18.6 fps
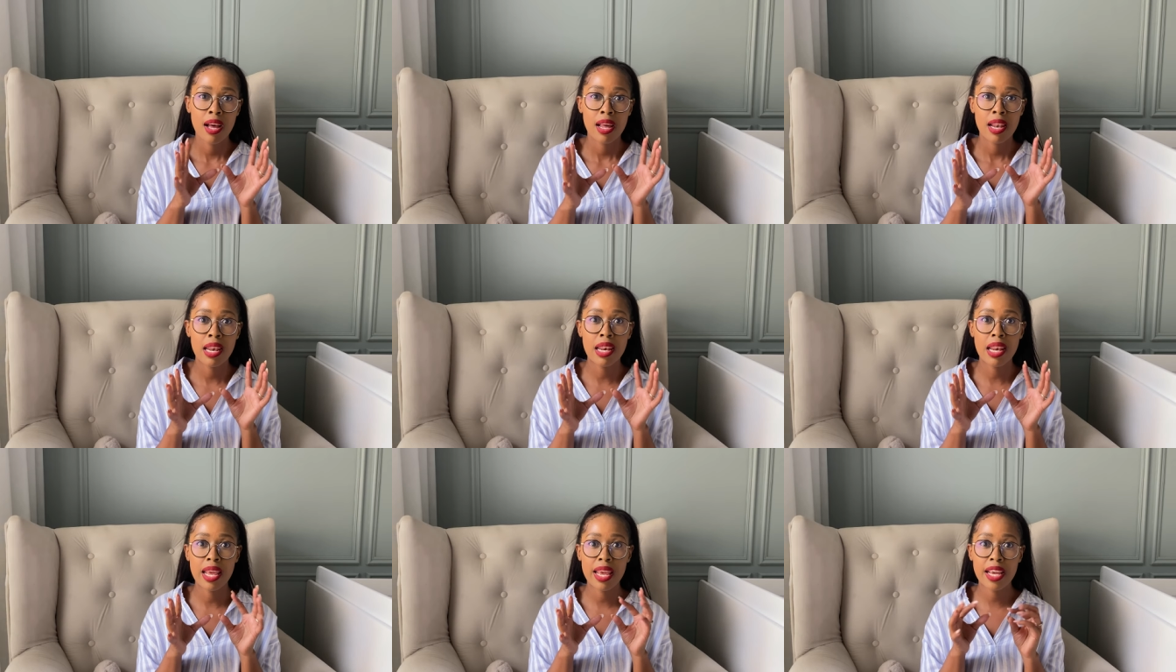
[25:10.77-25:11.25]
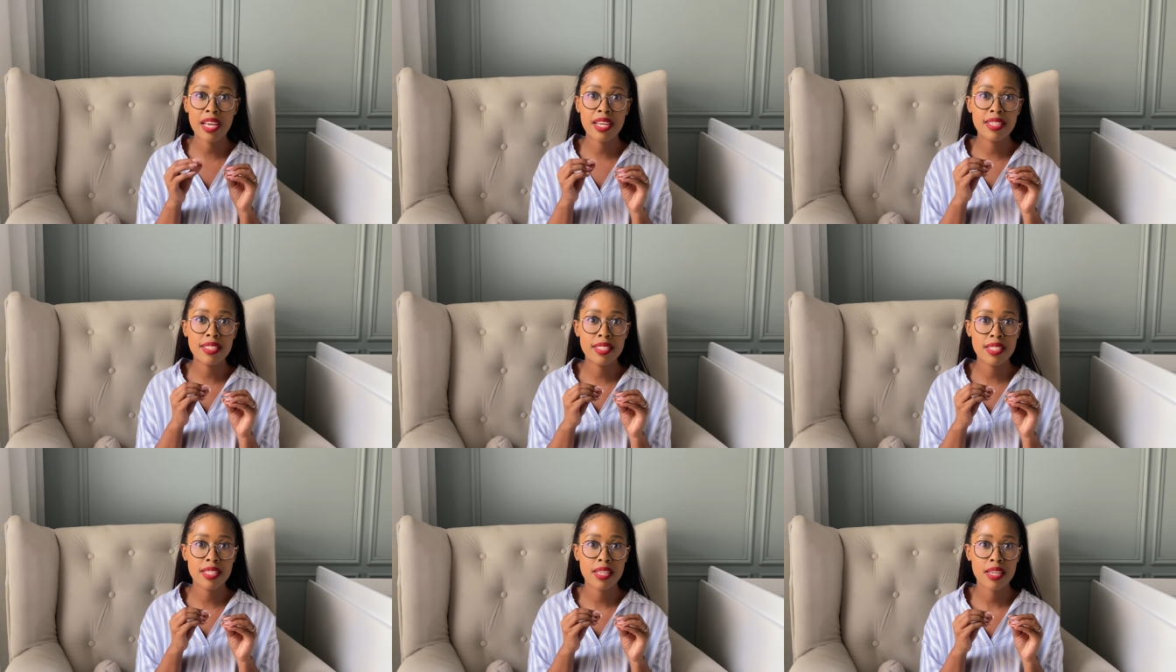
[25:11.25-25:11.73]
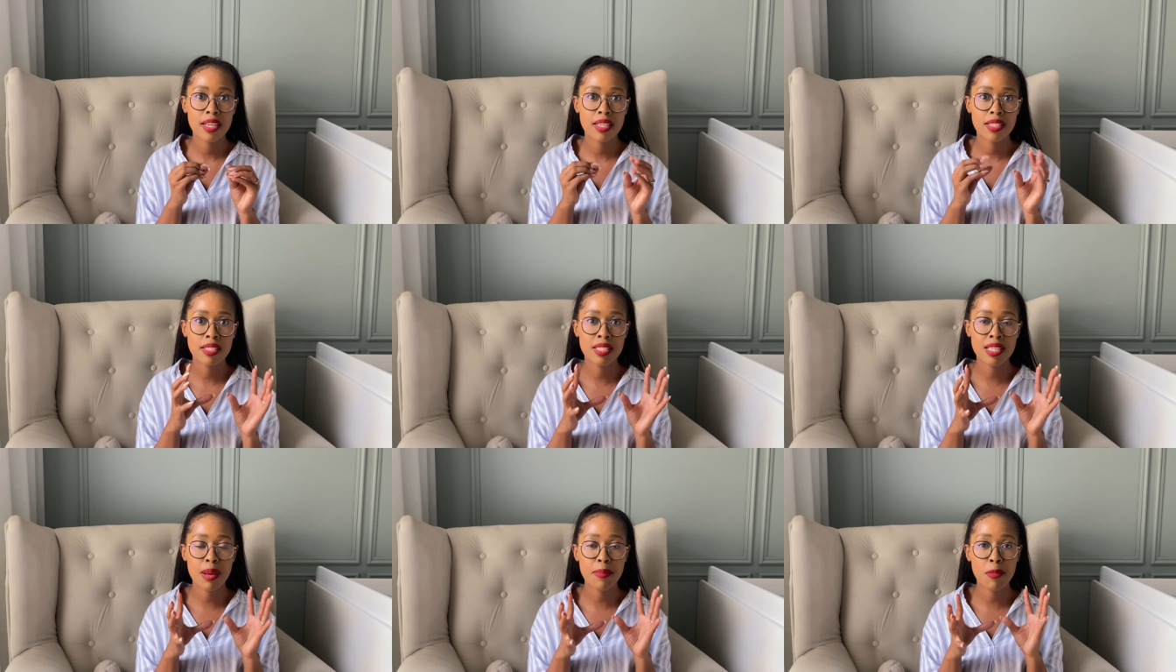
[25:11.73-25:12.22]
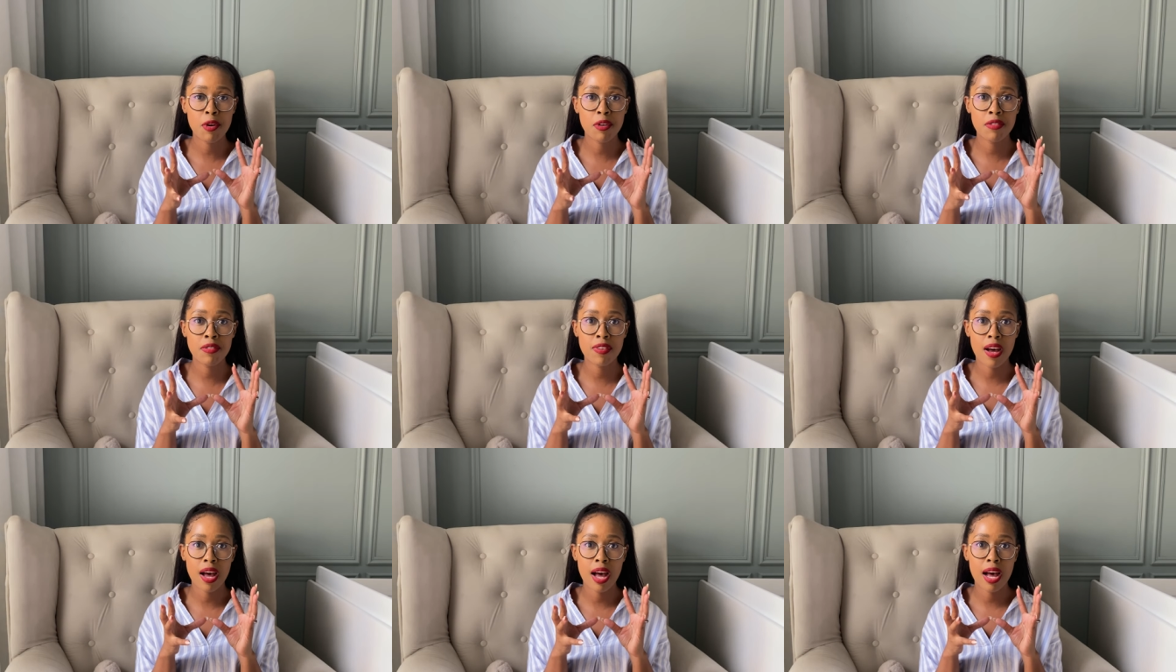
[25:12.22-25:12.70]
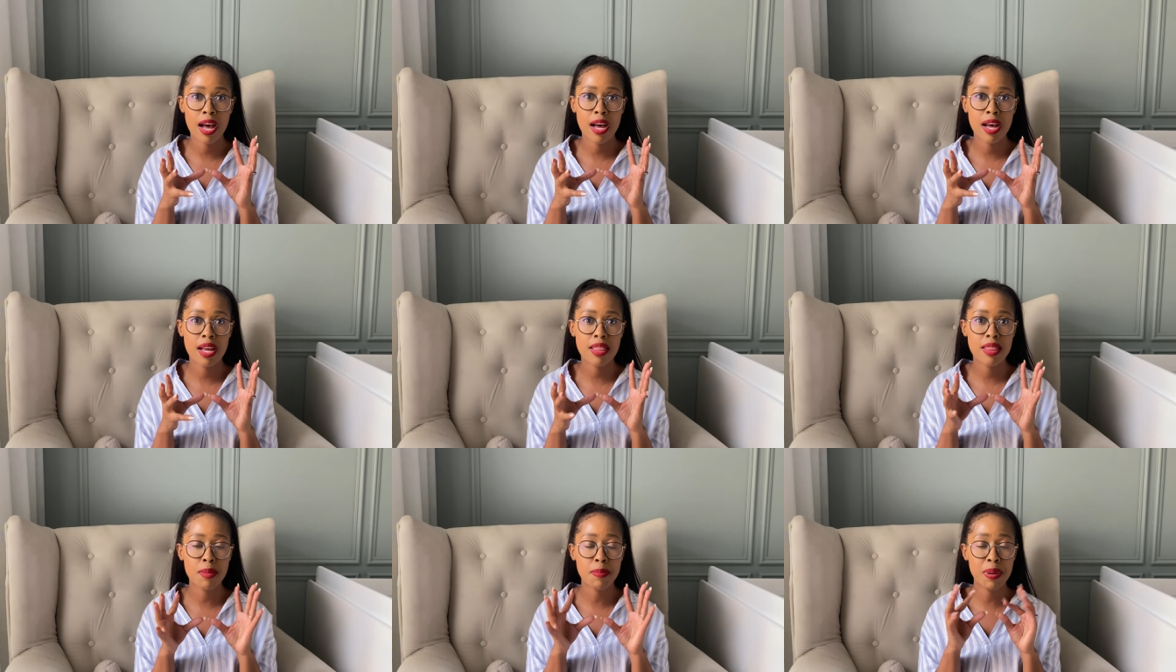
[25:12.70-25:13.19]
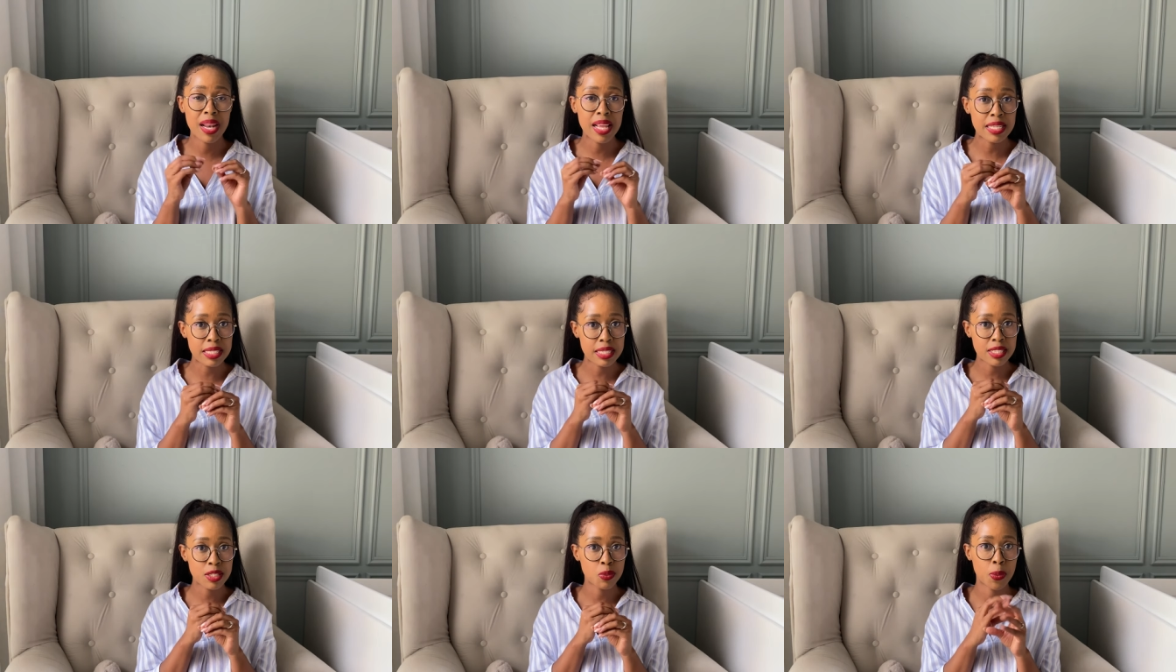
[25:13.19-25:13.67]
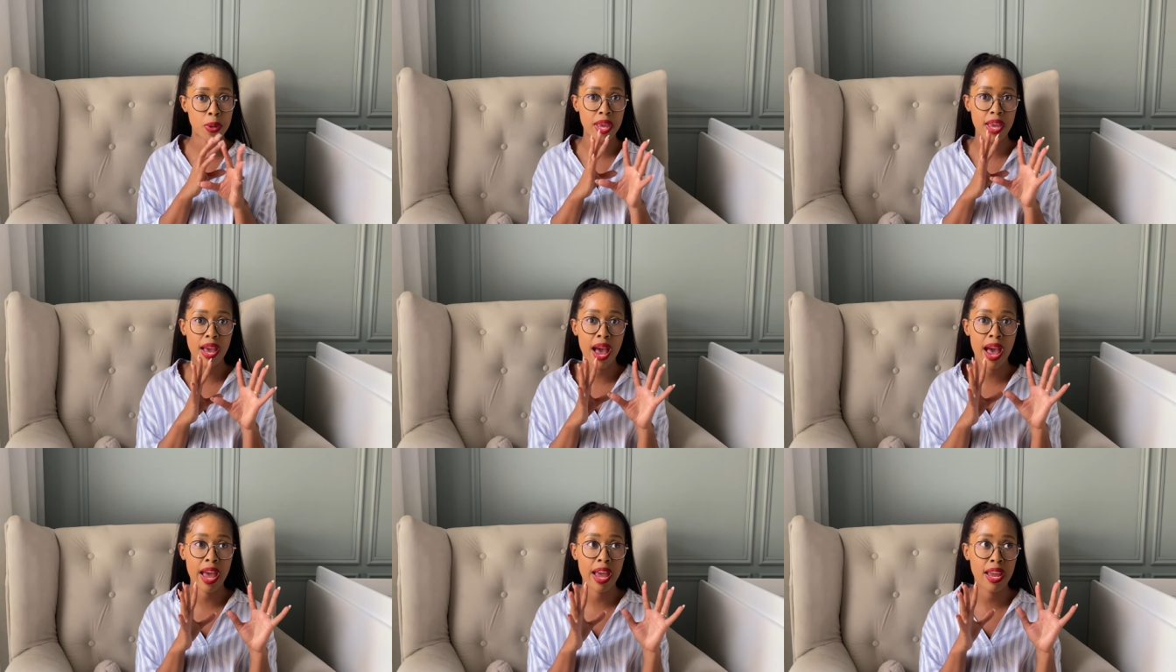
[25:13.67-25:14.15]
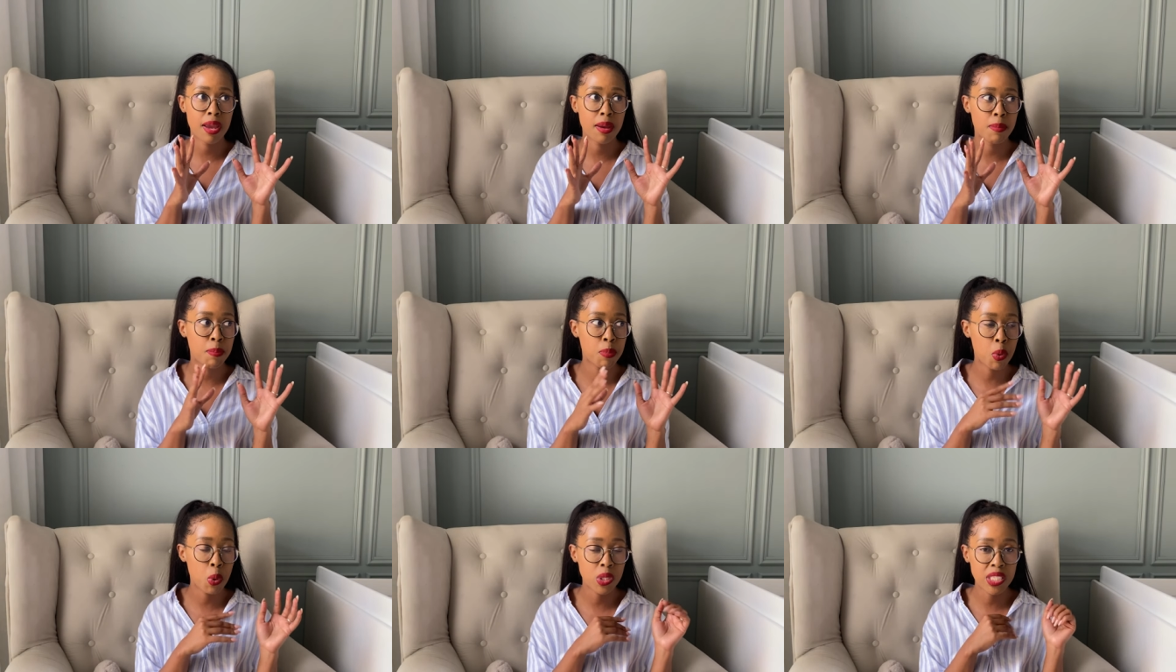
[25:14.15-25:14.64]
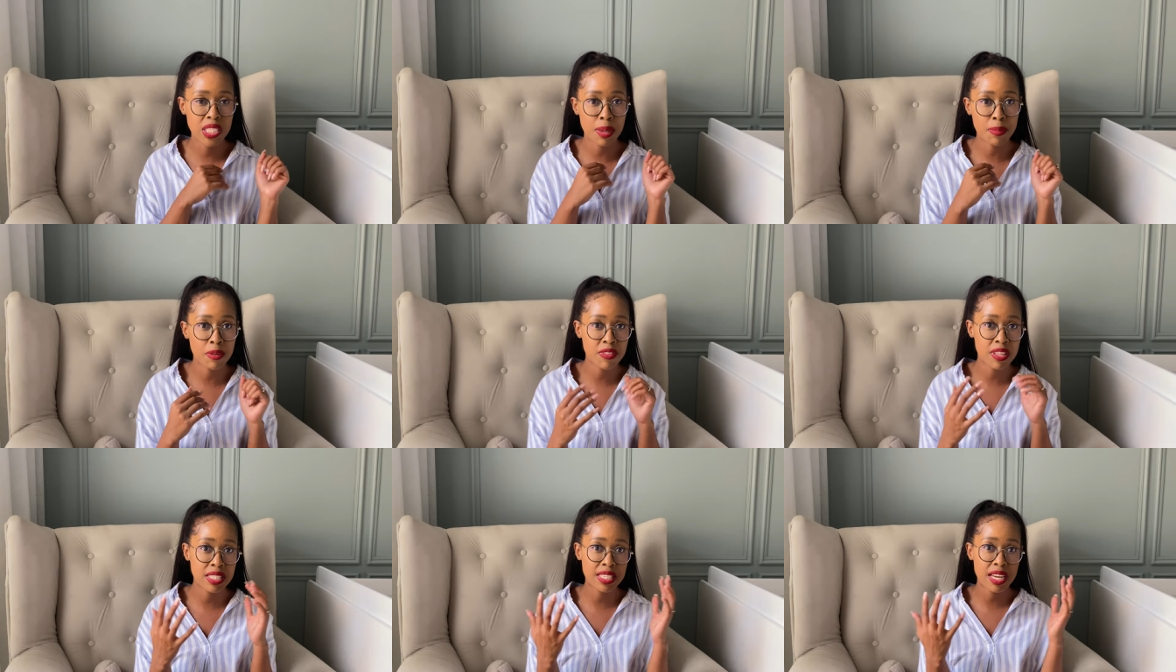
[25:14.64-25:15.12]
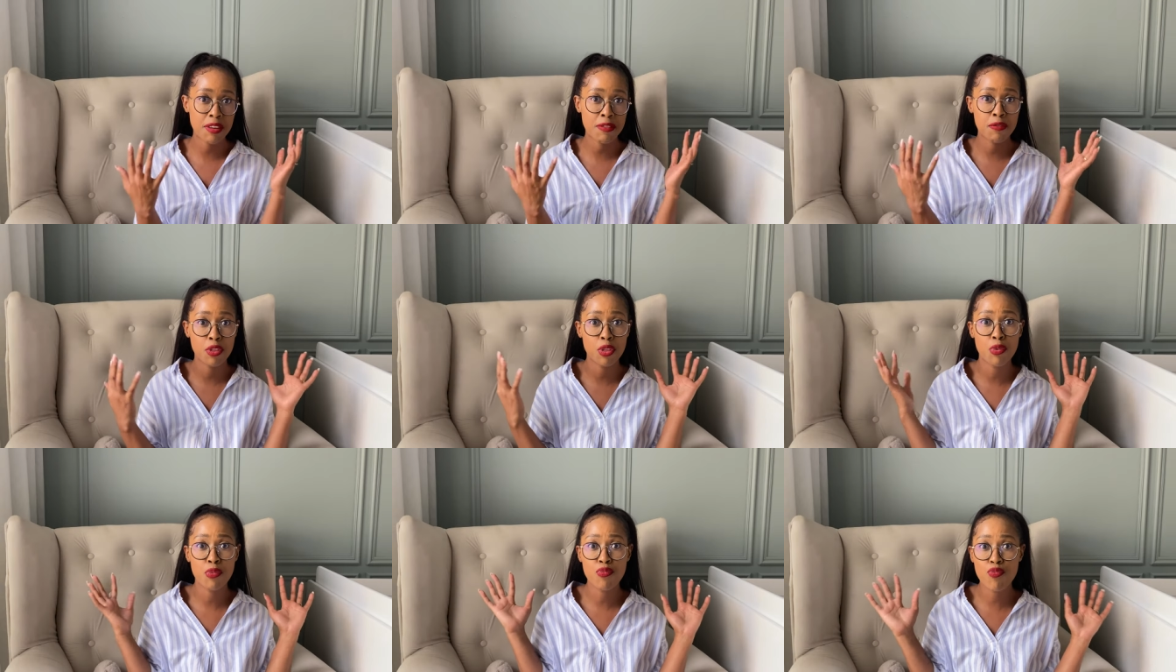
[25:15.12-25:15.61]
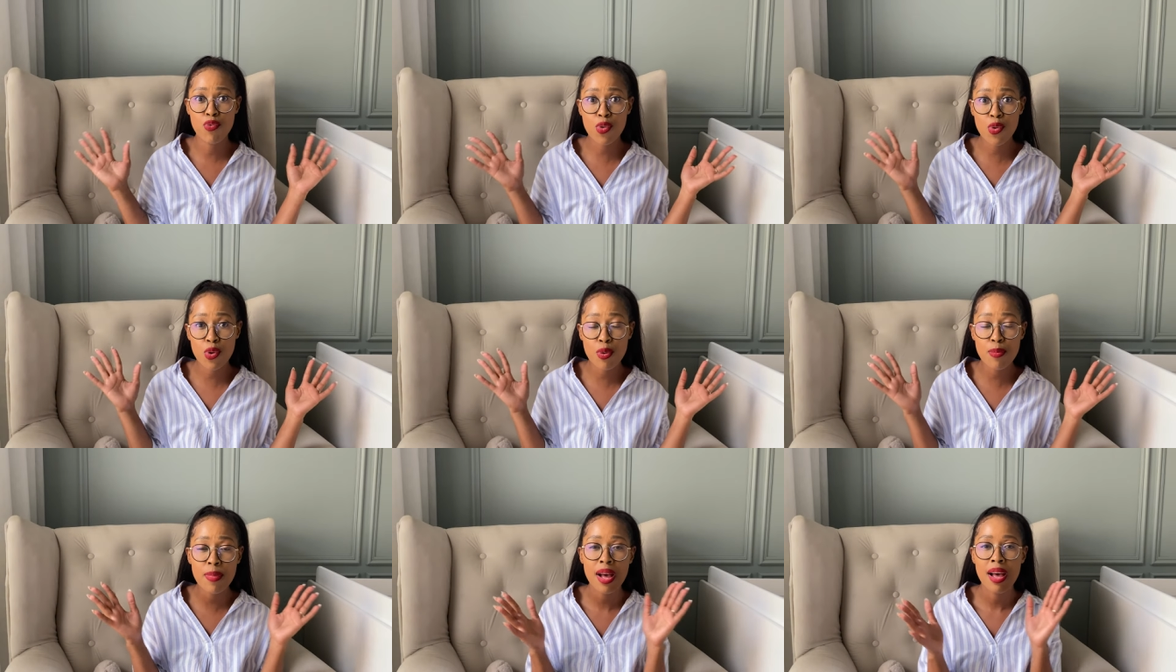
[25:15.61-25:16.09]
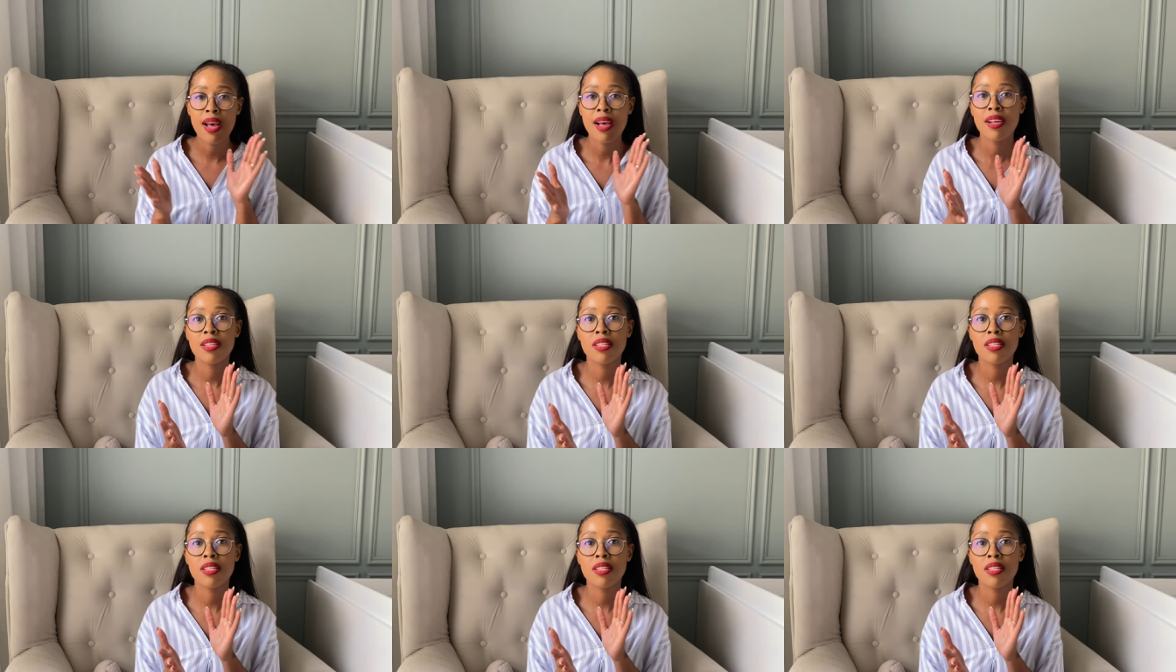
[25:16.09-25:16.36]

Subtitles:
linked some of the places where I bought some of the stuff for the room.